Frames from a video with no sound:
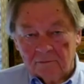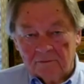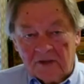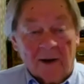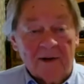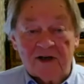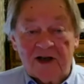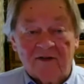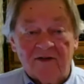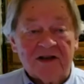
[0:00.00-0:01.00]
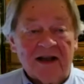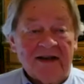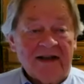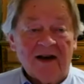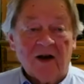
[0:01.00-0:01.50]
I would just have to say
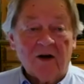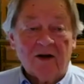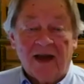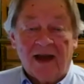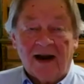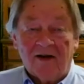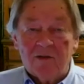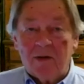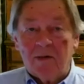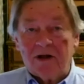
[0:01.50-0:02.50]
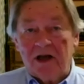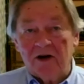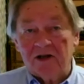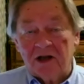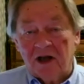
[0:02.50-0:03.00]
ditto to that. I remember
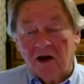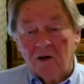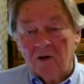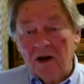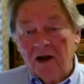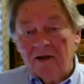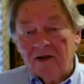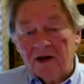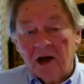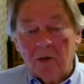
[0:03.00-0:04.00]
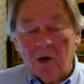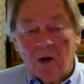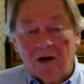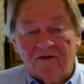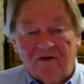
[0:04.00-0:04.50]
years ago, the number
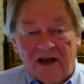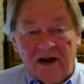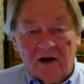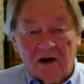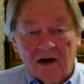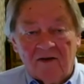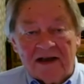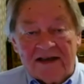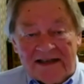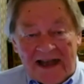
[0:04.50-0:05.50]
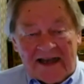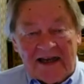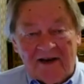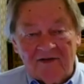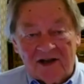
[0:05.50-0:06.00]
one fear of
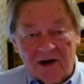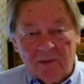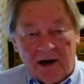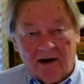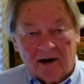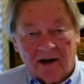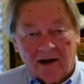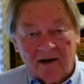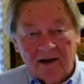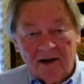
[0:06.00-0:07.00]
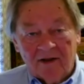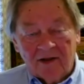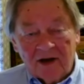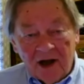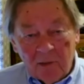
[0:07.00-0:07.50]
executives in America,
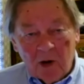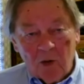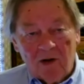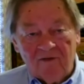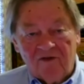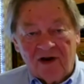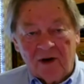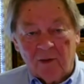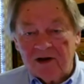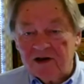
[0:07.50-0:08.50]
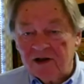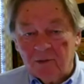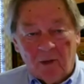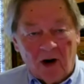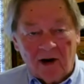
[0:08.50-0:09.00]
the number one fear wasn't the
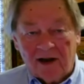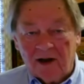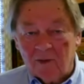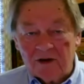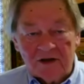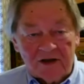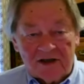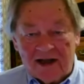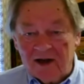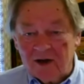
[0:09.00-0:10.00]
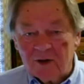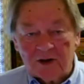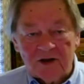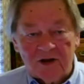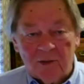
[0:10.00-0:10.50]
market, wasn't sales,
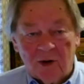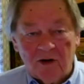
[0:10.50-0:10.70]
wasn't the board of